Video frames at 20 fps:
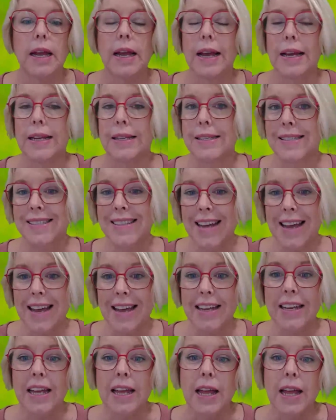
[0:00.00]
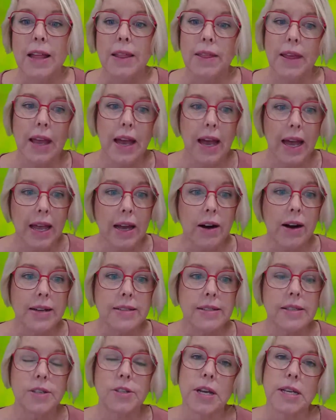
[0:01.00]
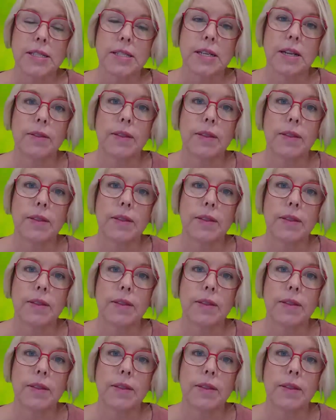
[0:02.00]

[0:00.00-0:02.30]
Instead, the AI suggested